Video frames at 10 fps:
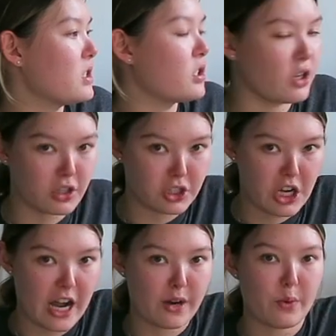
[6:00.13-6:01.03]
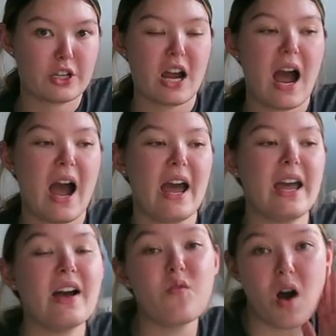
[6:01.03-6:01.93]
circle chair, which I
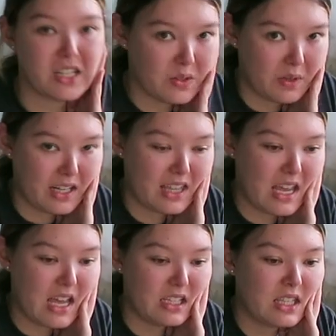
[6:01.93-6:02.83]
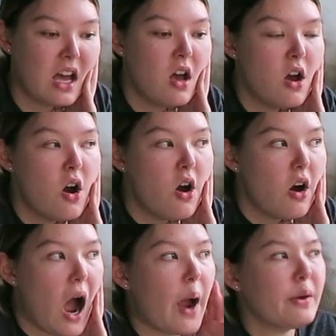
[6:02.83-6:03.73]
have wanted one of these,
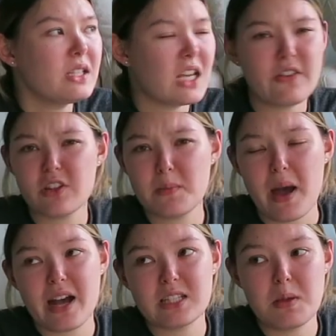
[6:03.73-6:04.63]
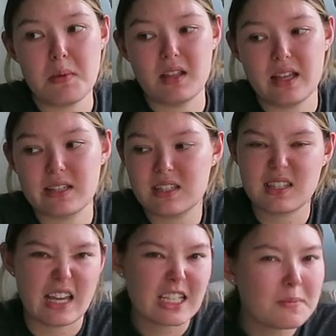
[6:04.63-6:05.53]
I would say, for the past maybe like
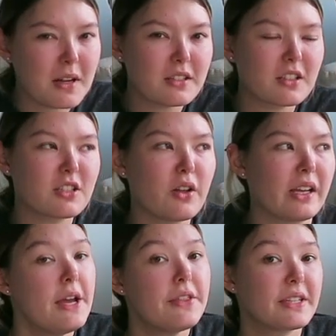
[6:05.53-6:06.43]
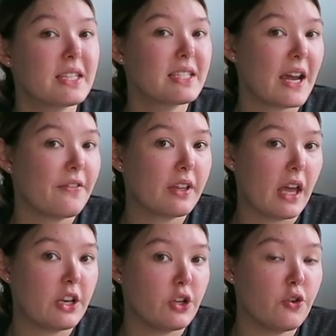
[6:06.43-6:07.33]
6 months or so. Like, this is
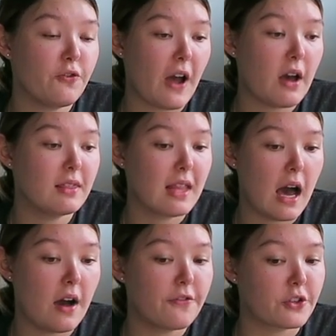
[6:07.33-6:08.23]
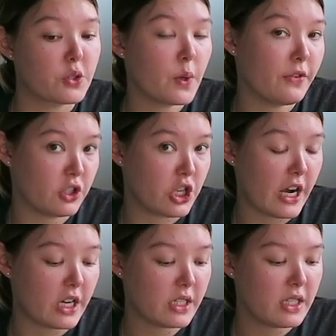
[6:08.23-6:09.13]
definitely a newfound love for swivel
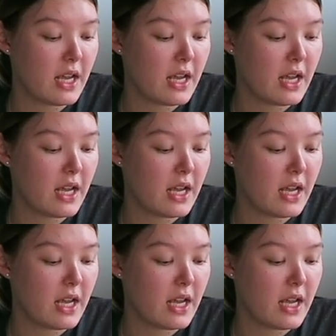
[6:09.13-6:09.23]
chairs.